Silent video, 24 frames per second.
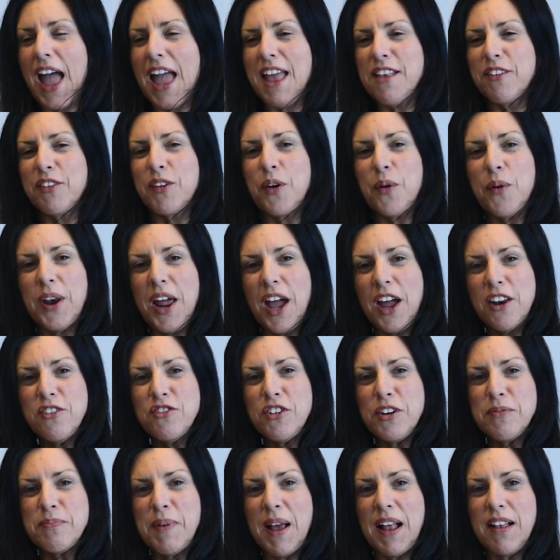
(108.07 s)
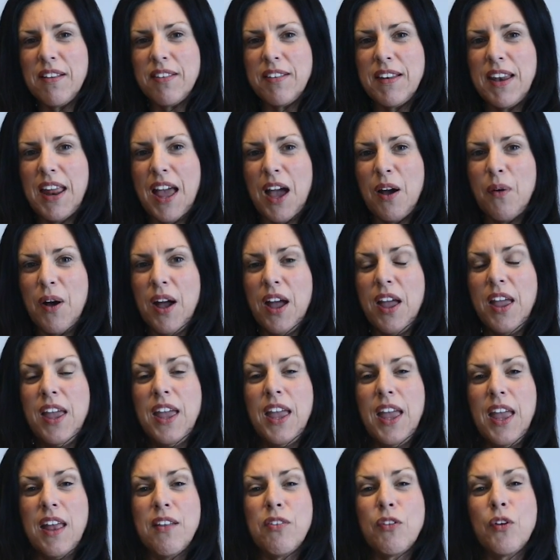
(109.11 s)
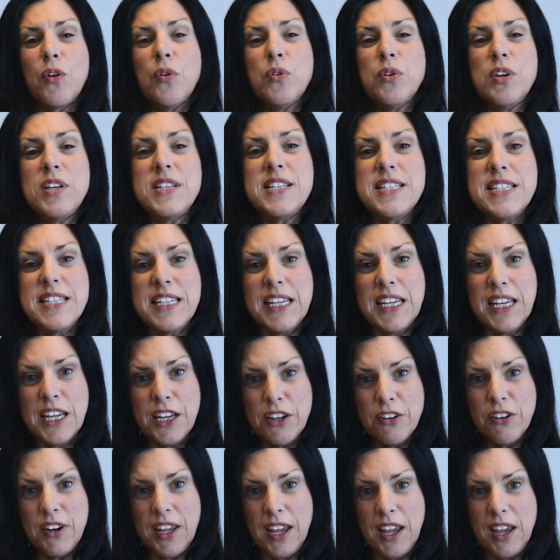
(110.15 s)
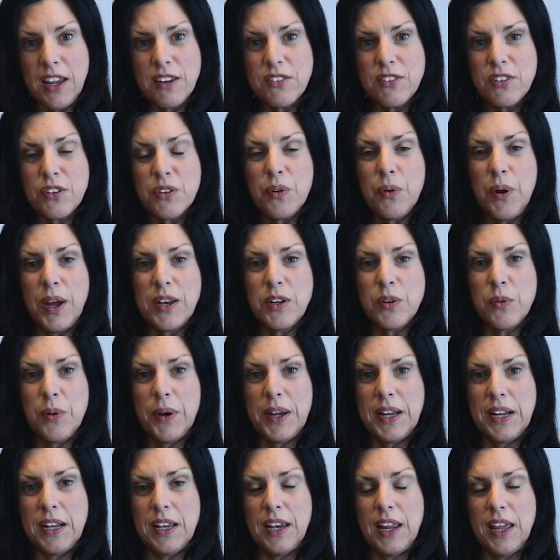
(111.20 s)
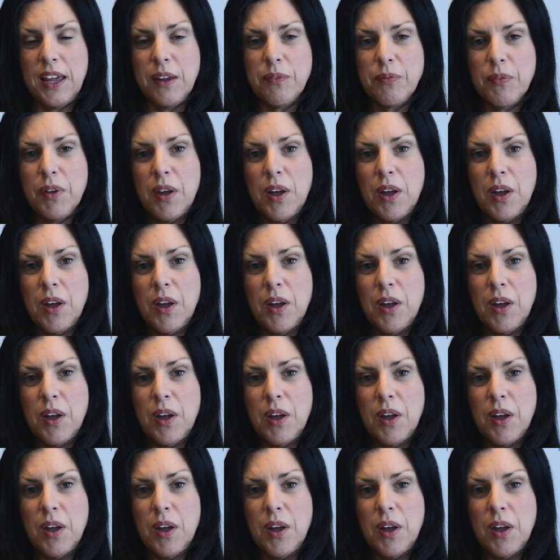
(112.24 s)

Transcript: it's going 100 miles an hour. It's going to deteriorate quite quickly.